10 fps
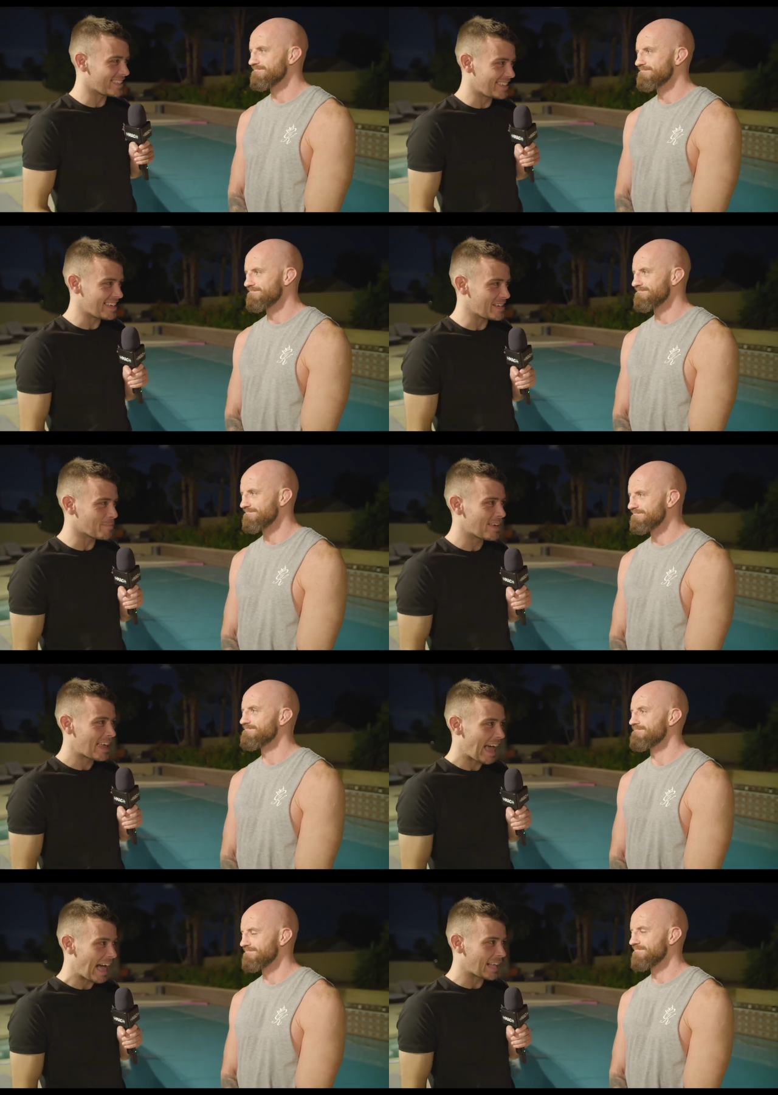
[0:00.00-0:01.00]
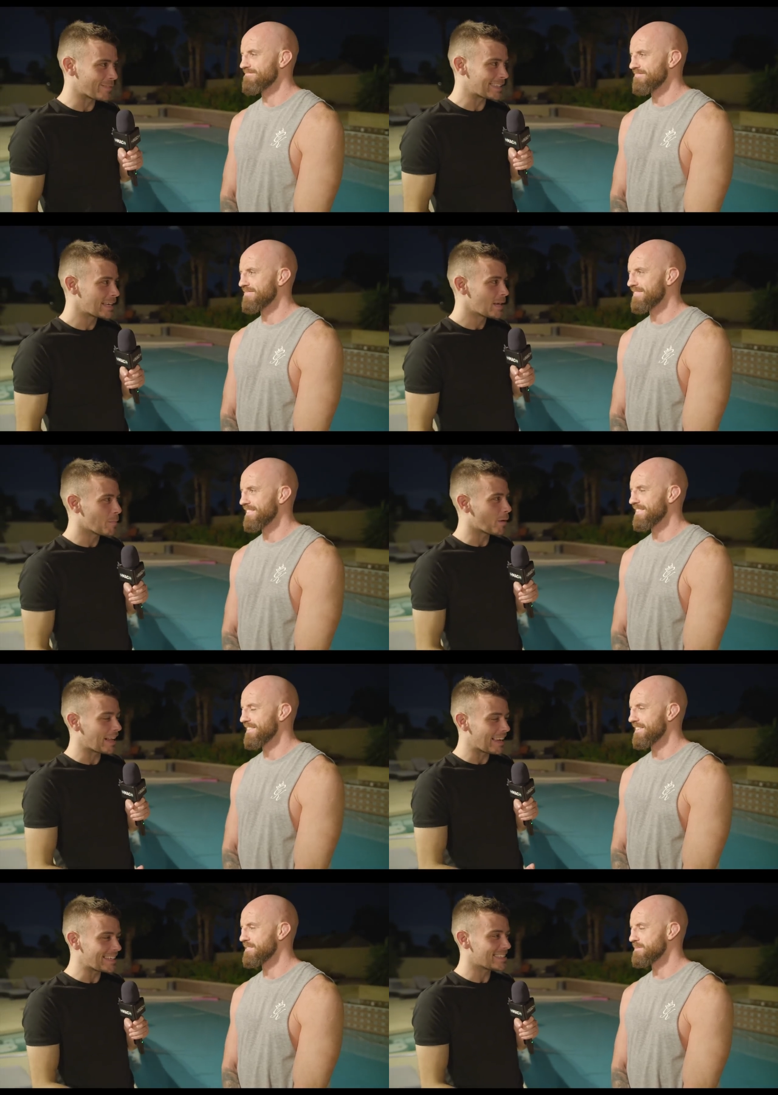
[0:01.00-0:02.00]
Speaker 1: a team element, but
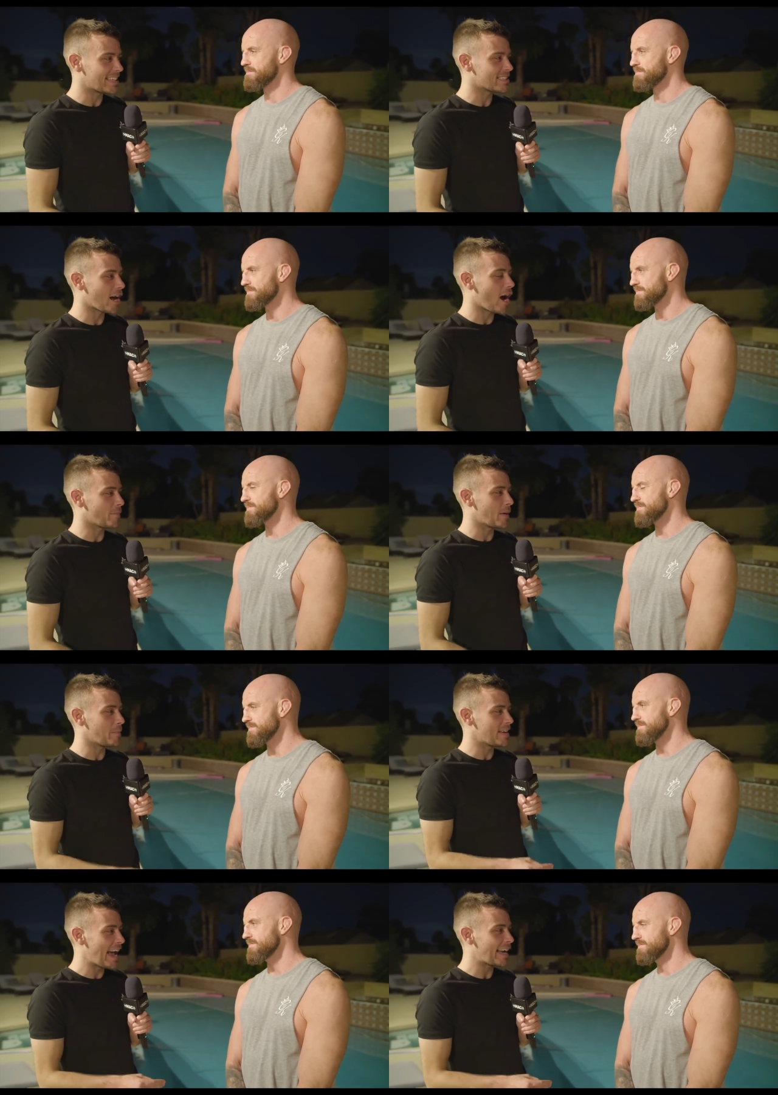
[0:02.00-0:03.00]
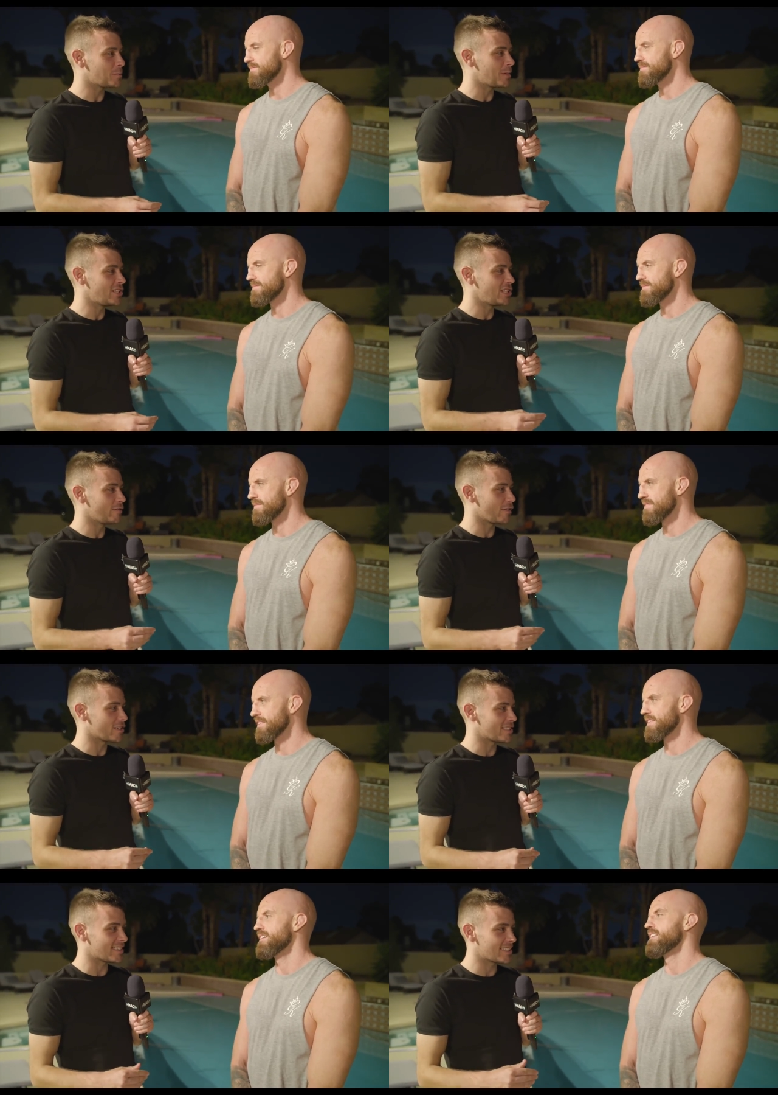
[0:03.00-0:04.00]
at least this card may be SBG
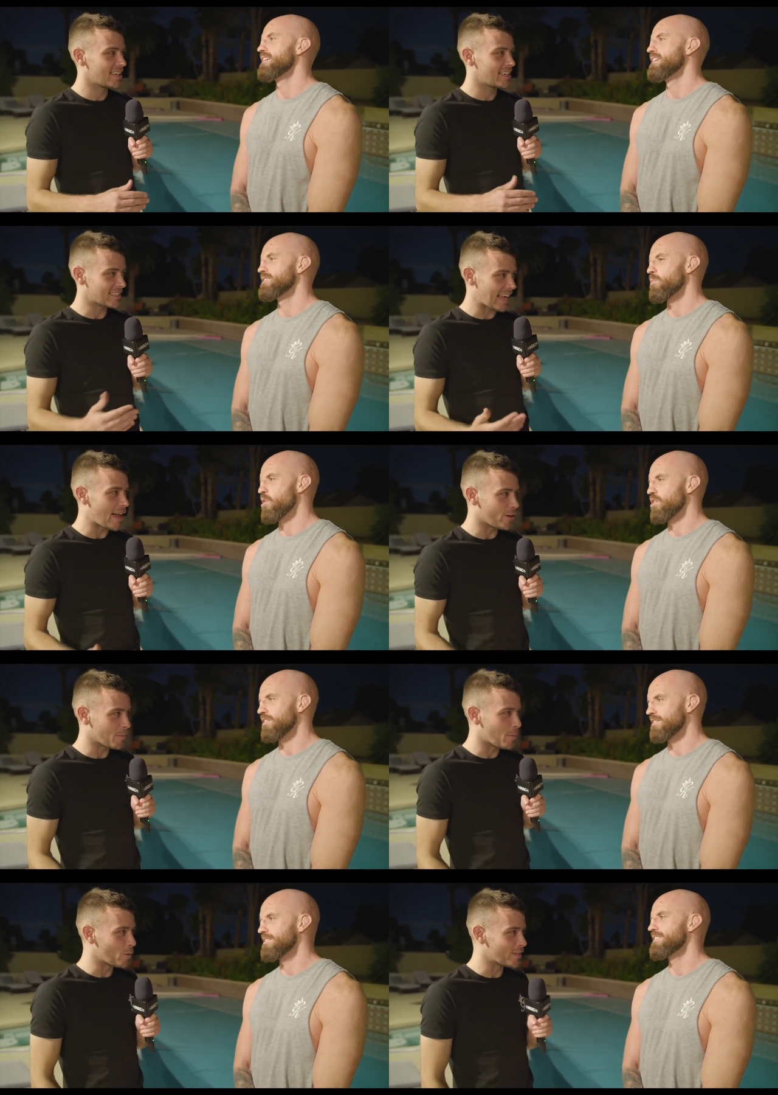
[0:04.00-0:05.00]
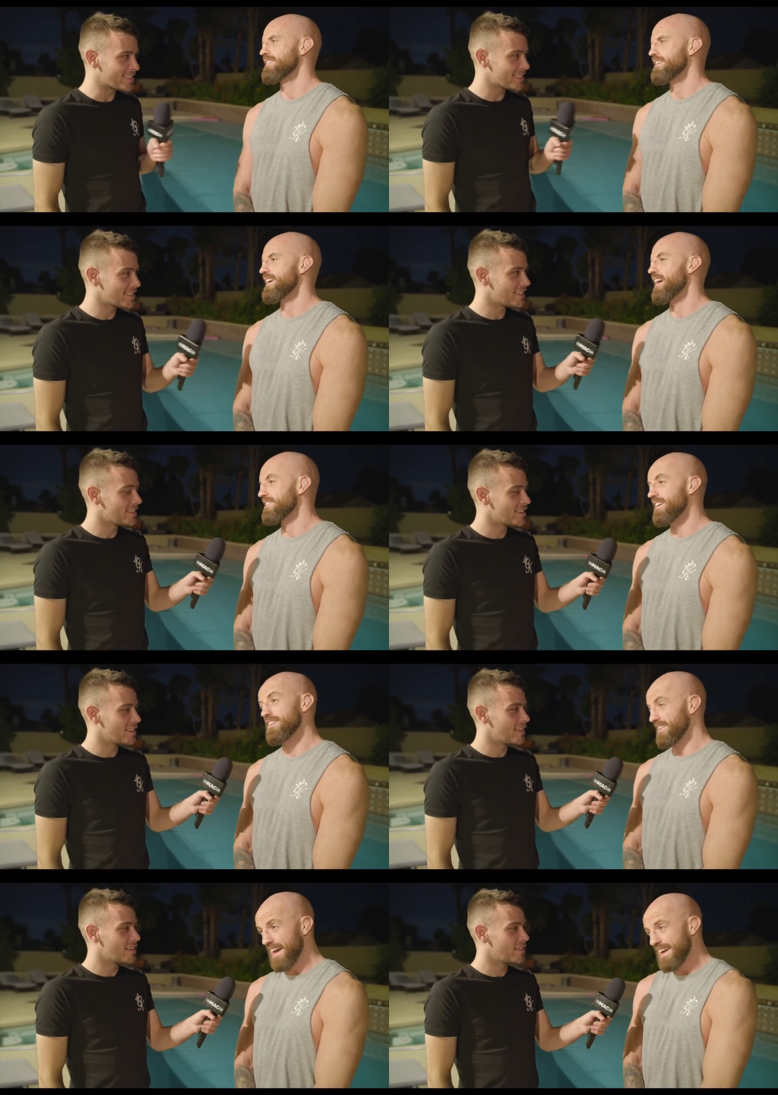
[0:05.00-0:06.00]
versus scattered well, opponents.
Speaker 2: Yeah, it,
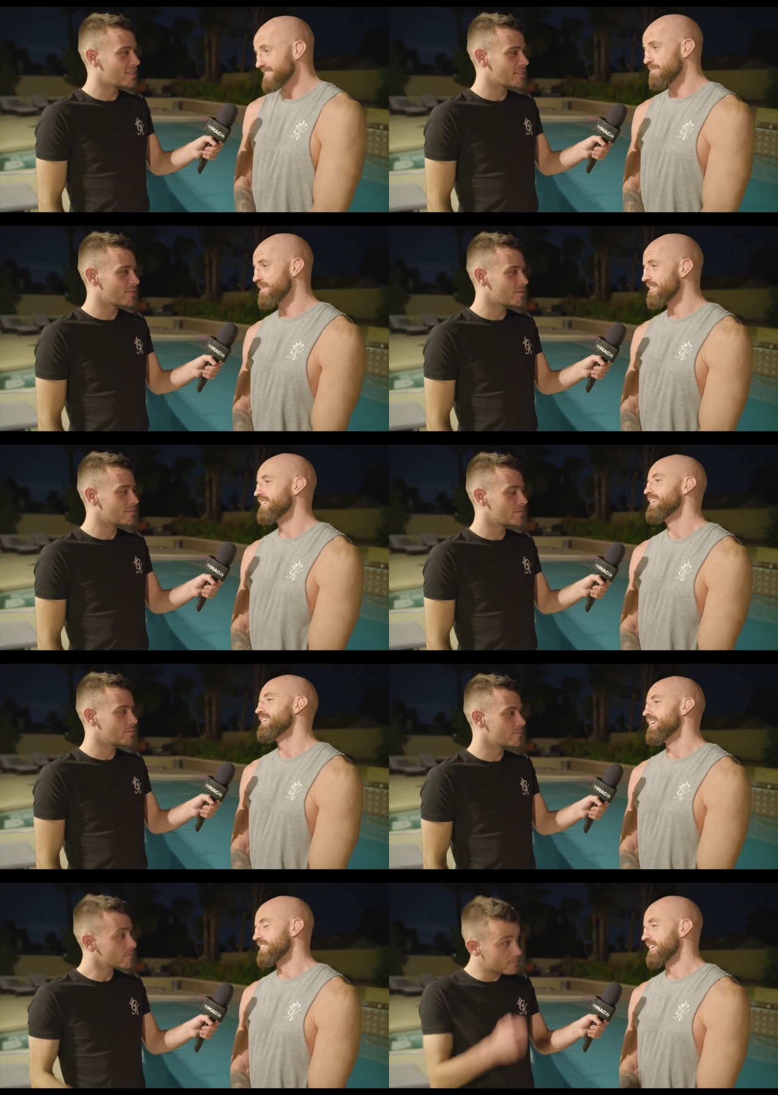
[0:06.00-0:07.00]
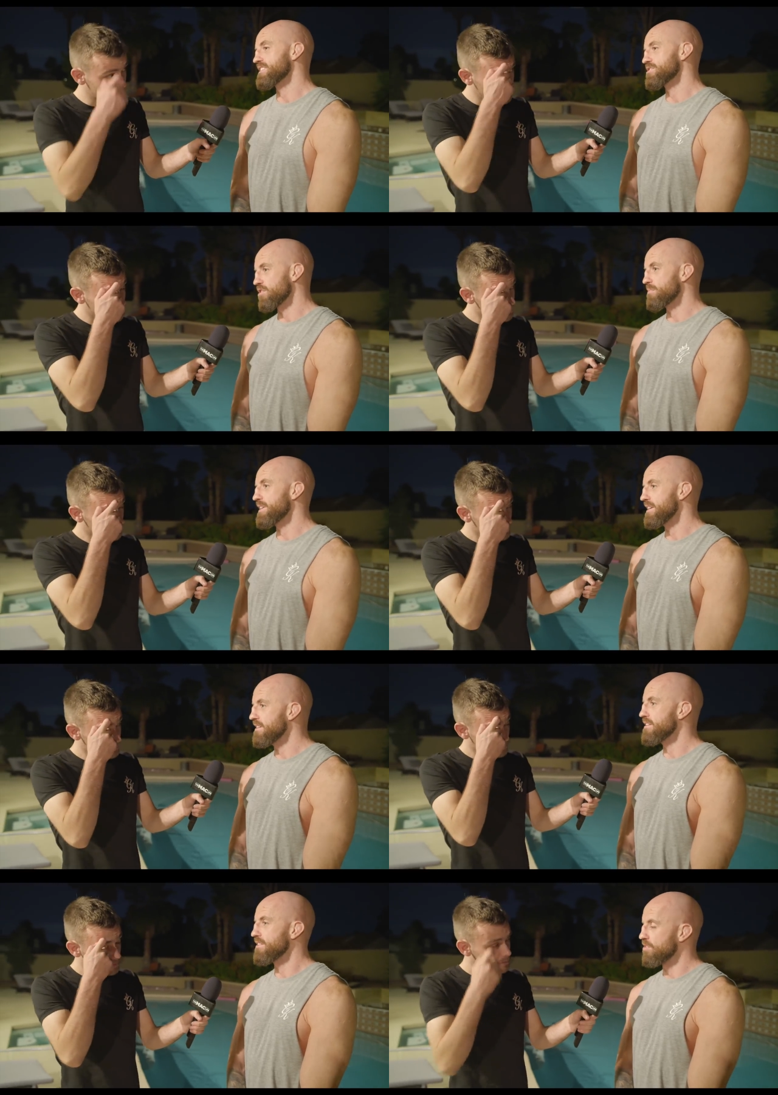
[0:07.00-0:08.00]
it has to be. I think it's going to be
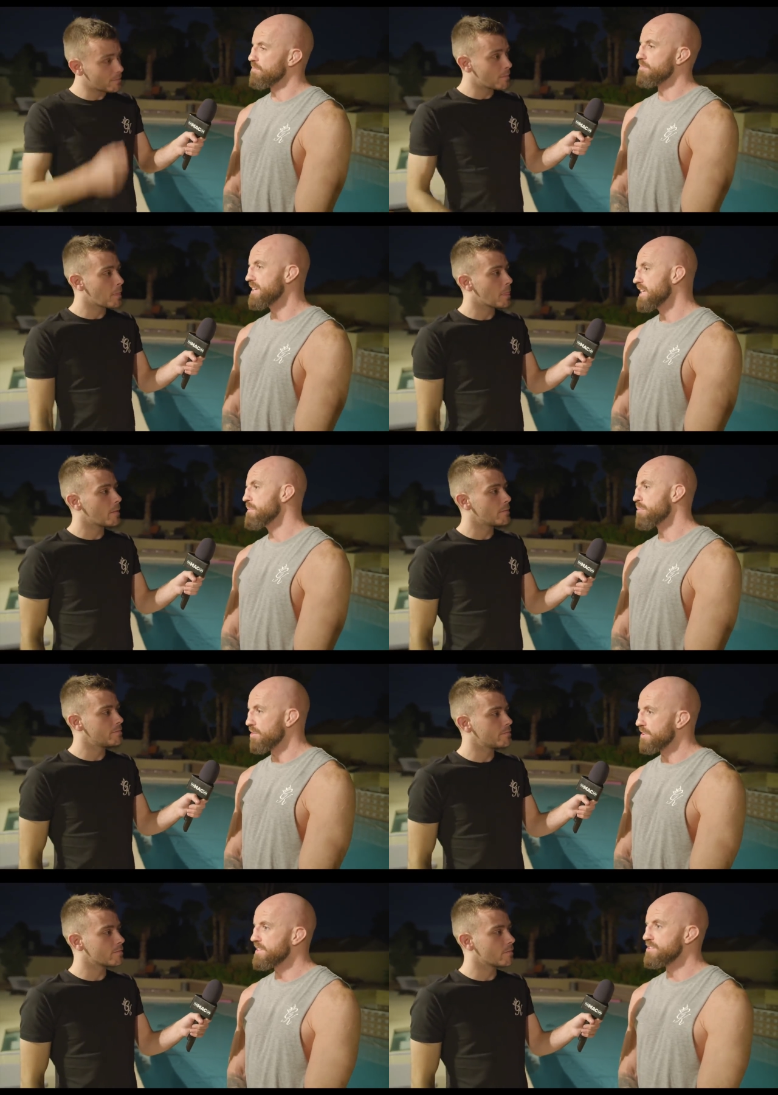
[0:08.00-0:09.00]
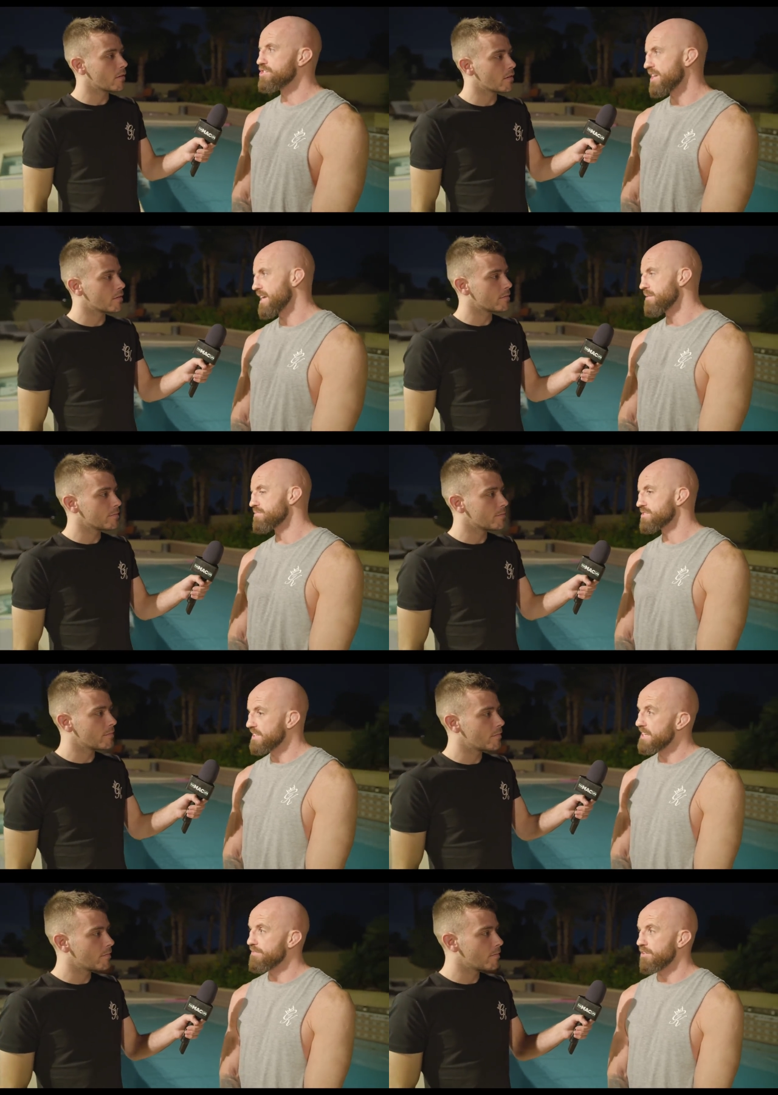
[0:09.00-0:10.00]
you know me, Brian, James,
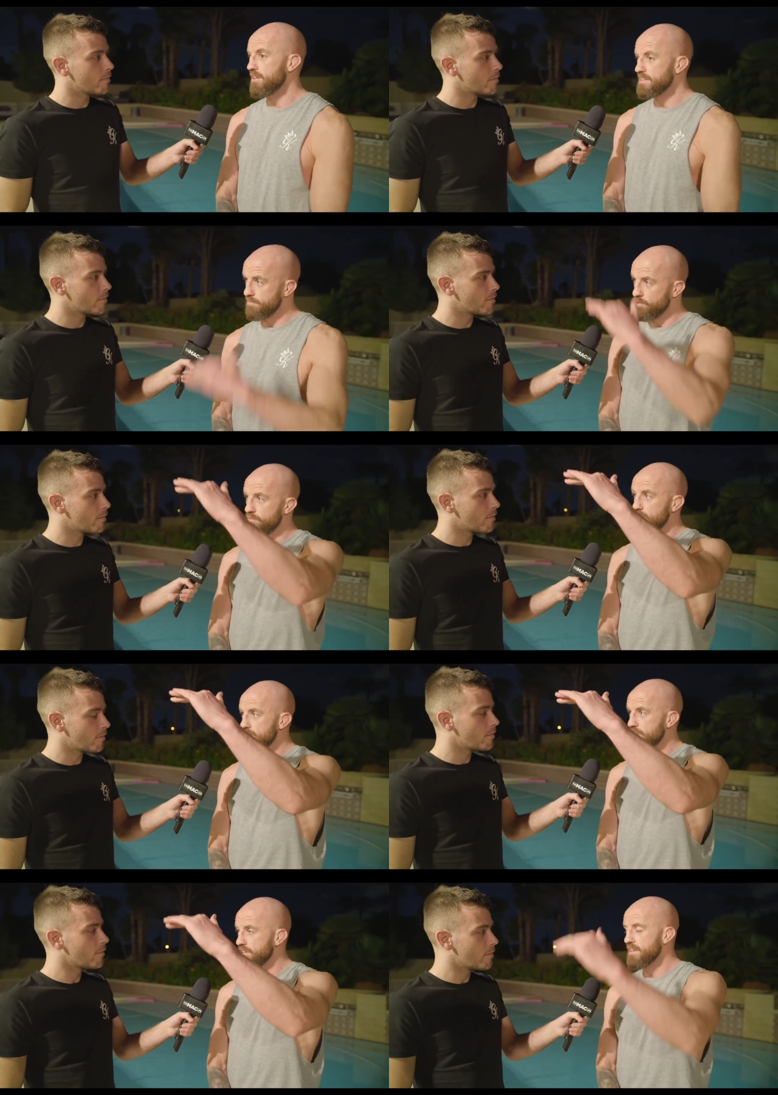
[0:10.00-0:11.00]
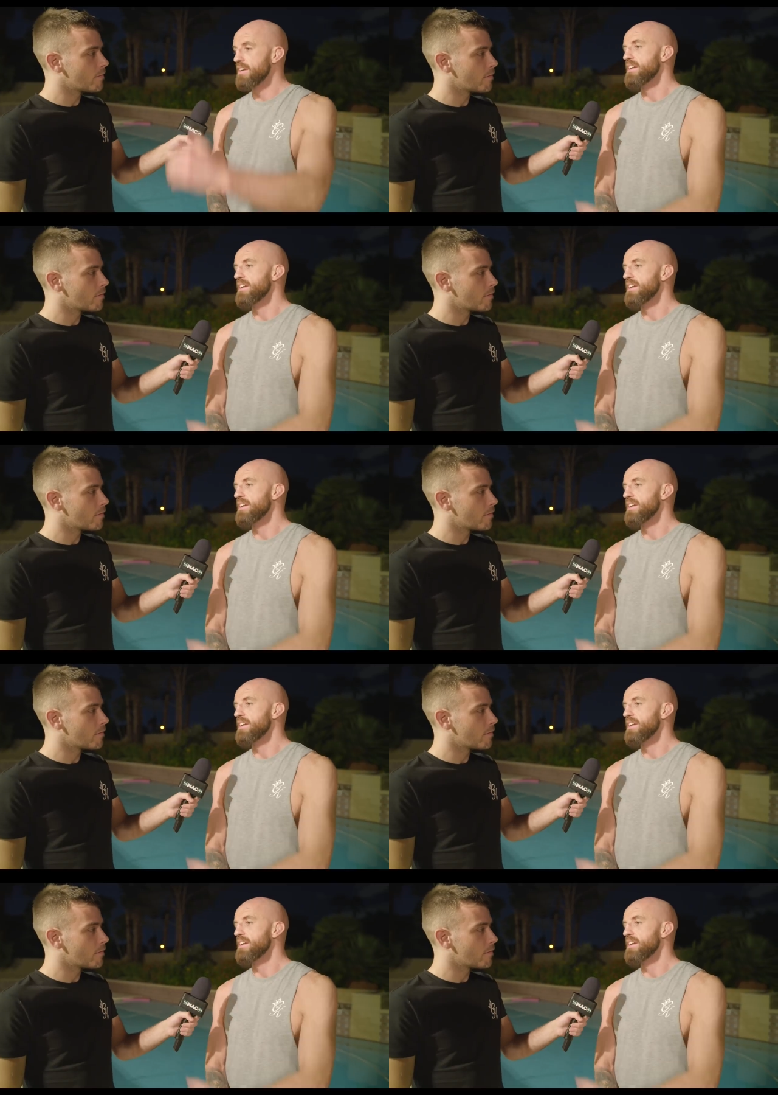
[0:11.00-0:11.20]
Kiefer at the forefront of it,